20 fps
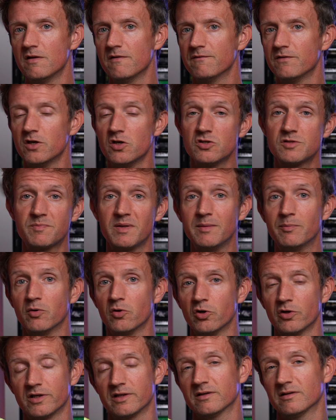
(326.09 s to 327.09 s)
for those people
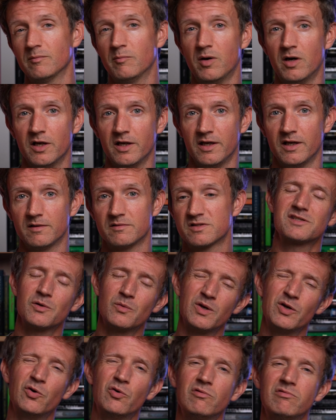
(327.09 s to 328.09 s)
looking to buy it. So
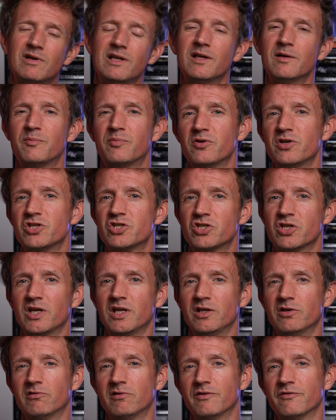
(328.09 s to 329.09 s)
we all really
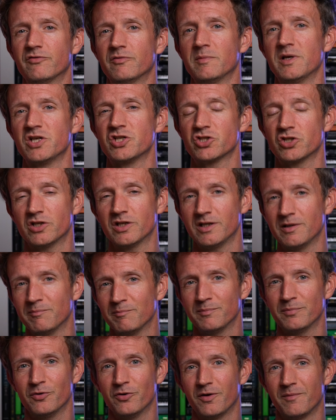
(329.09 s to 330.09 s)
appreciate your information and
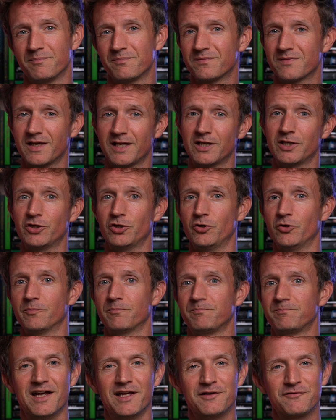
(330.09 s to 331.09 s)
input. Thank you.
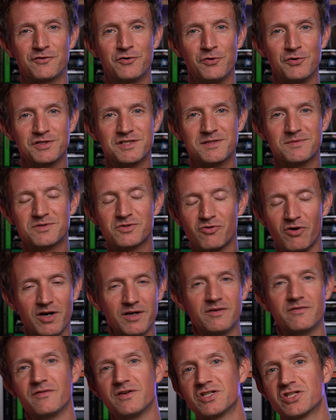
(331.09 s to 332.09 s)
And of course,
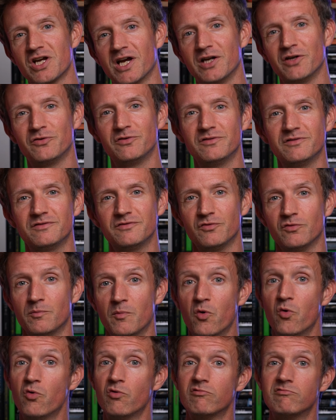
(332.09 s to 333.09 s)
subscribe to the channel for
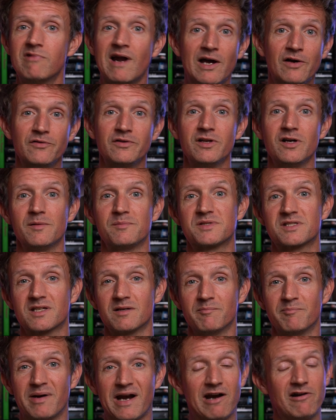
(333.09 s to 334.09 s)
more roundups,
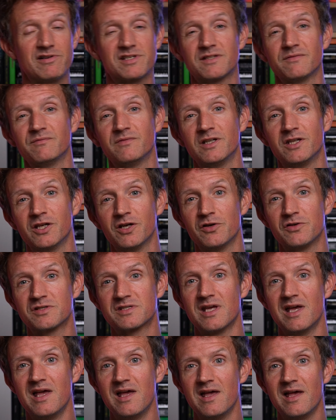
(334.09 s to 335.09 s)
comparison
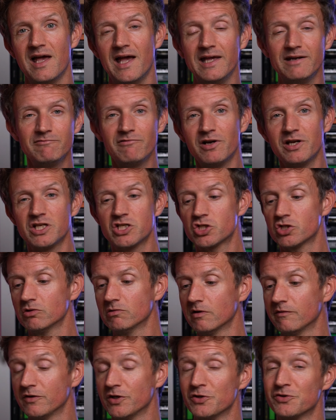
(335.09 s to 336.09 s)
videos, and running shoe
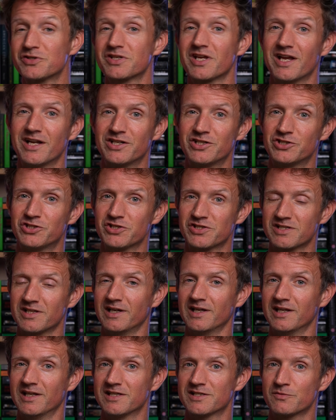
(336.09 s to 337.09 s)
reviews just
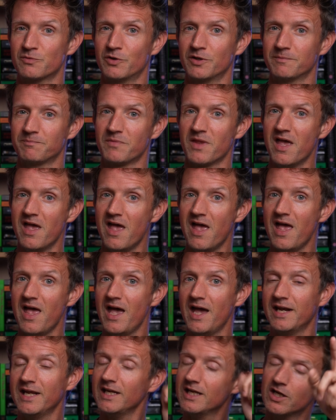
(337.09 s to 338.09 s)
like this one.
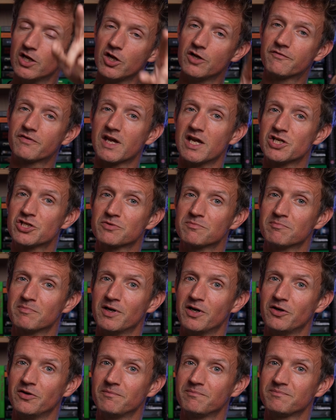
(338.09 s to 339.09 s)
And hit the notification
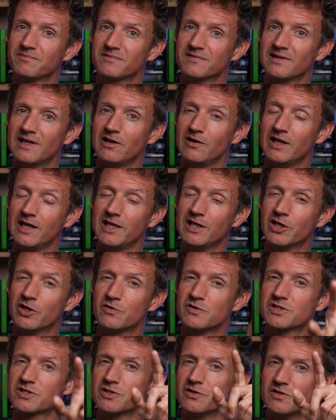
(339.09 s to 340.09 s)
bell. That'll let you know
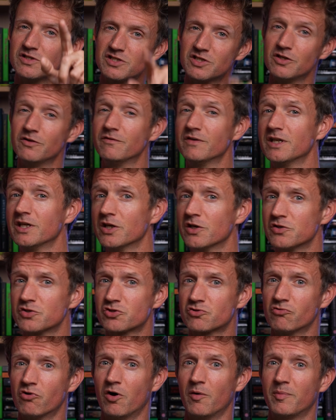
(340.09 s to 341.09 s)
as soon as new
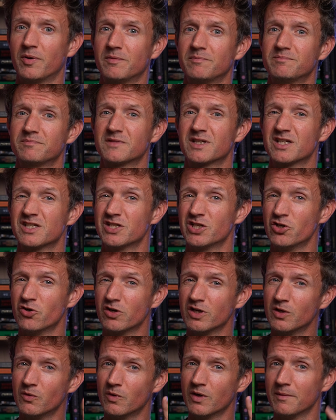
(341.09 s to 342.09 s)
videos drop, because you're not
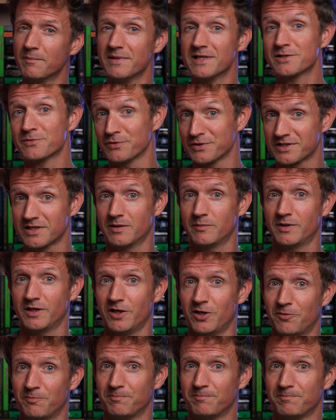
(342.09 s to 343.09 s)
going to want to miss what's coming
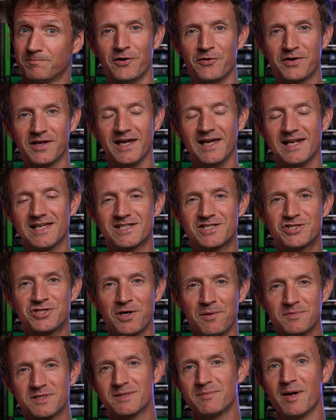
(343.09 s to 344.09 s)
up. Okay, let's
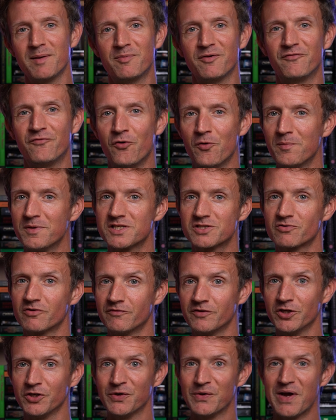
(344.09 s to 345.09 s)
jump to my performance
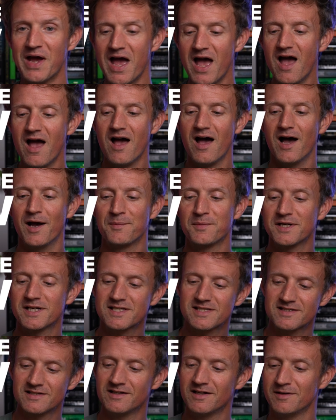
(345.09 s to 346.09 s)
review. I'm going to
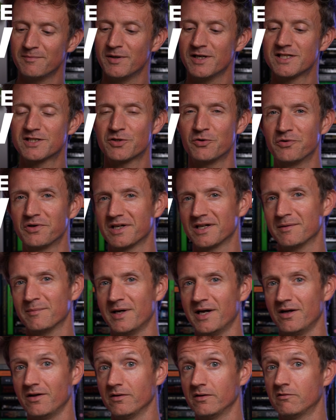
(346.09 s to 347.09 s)
start by talking
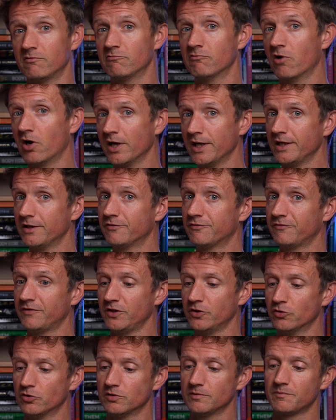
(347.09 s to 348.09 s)
about the ride
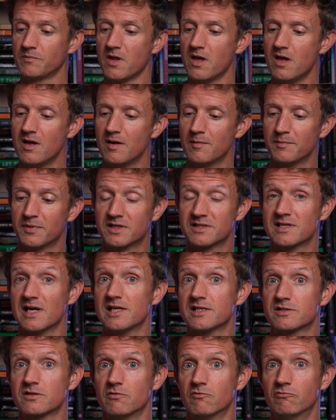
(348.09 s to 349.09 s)
feel, because
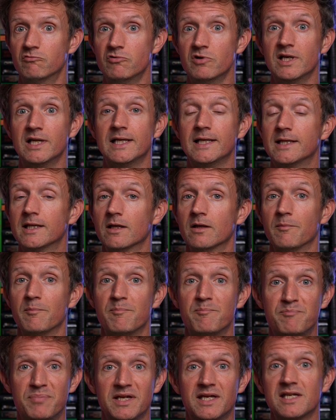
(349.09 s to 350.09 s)
that's really the
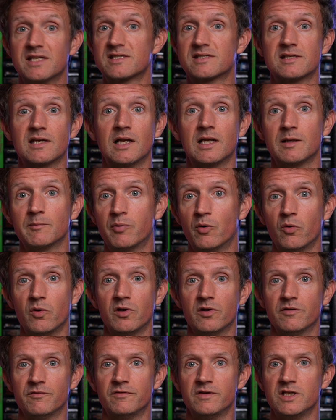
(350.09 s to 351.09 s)
biggest selling
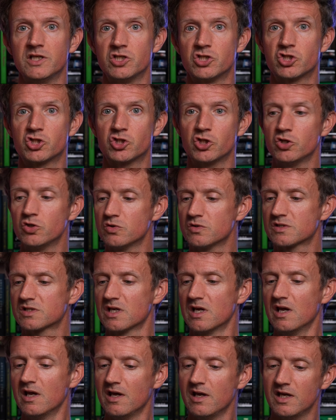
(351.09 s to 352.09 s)
point of these shoes.
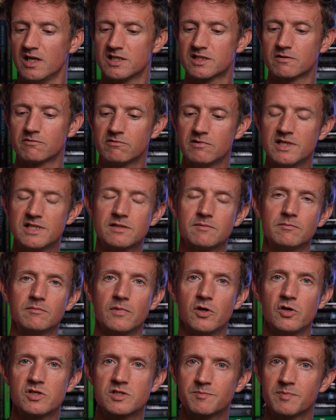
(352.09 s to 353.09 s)
It's the reason
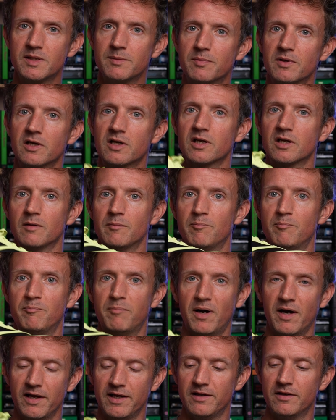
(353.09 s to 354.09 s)
most people are going to
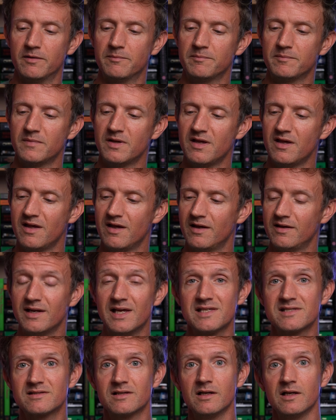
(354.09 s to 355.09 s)
buy them, and
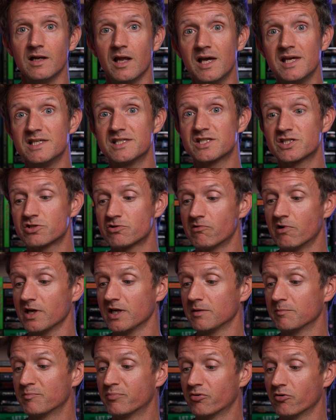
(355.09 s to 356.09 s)
that's the
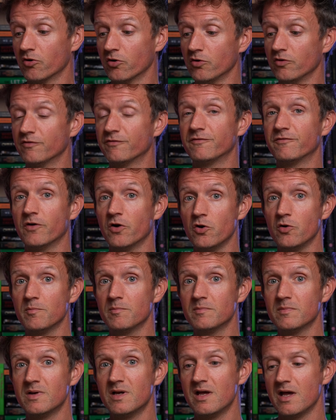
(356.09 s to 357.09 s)
Lightstrike Pro
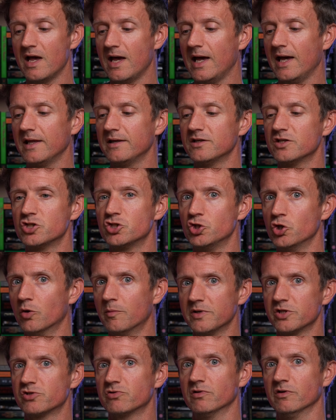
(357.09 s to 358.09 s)
foam and
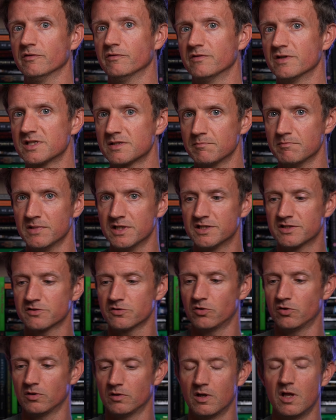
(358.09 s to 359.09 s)
geometry of this
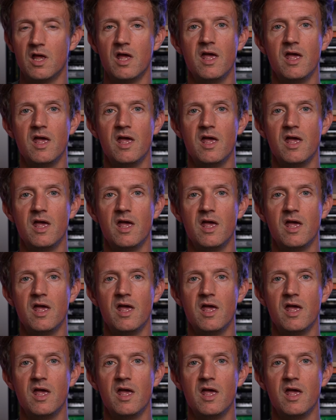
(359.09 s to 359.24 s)
midsole.